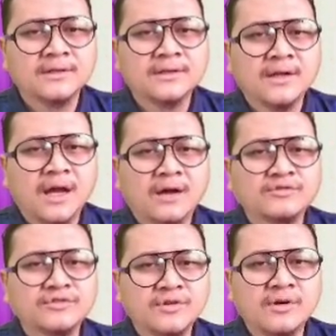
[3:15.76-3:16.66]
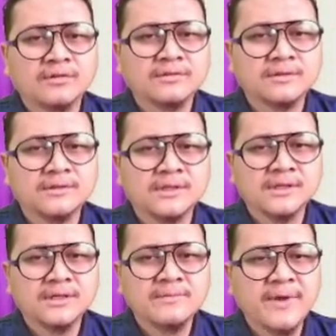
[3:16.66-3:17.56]
of how strong the
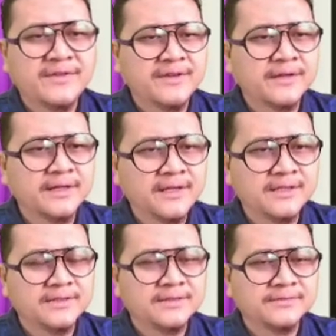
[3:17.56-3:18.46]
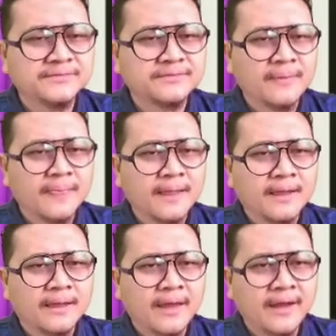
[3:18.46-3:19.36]
material is,
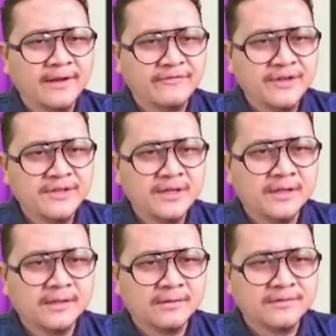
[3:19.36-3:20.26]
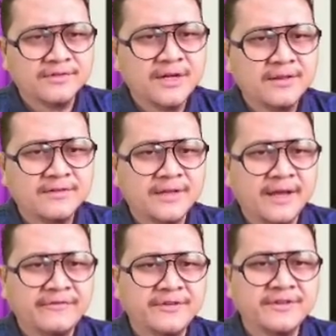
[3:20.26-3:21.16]
and in physics, stress itself
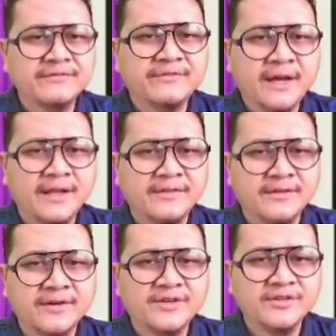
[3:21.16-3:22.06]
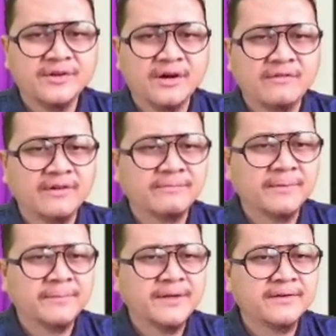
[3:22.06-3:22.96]
is defined as the ratio of the
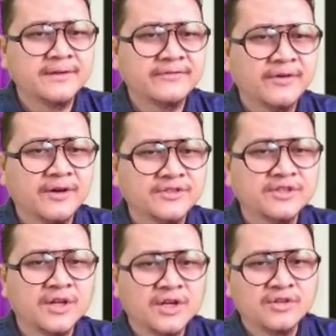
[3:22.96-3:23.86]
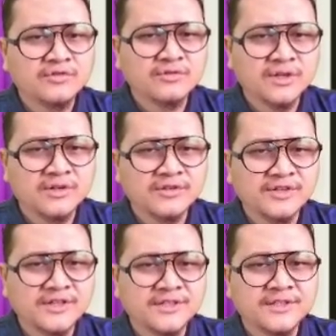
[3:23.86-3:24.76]
perpendicular force to the
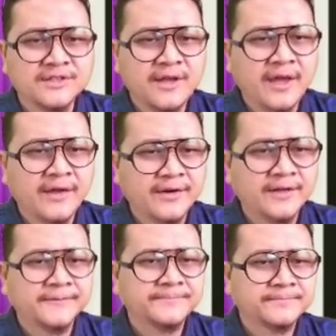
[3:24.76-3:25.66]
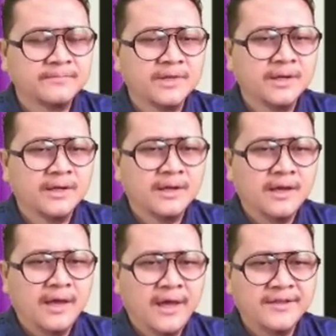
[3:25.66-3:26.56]
cross-sectional area.
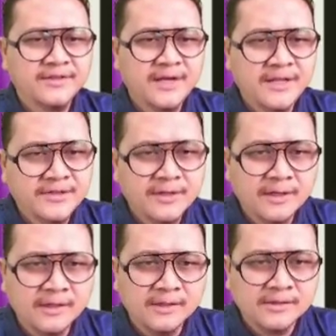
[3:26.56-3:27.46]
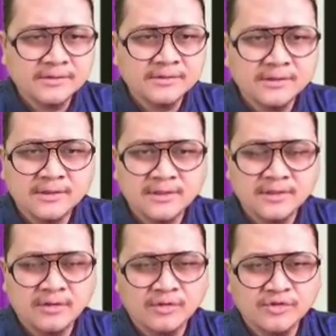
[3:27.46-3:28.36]
And stress
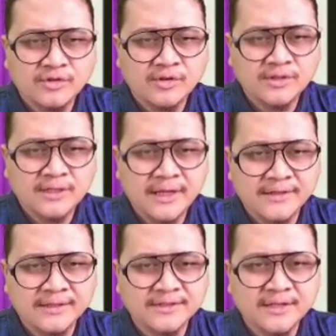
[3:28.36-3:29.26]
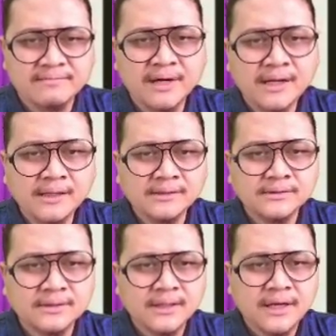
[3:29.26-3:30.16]
also noted as a sigma.
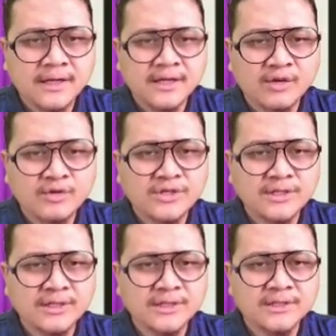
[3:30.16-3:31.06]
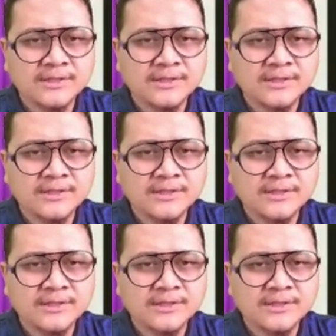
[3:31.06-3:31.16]
The equation is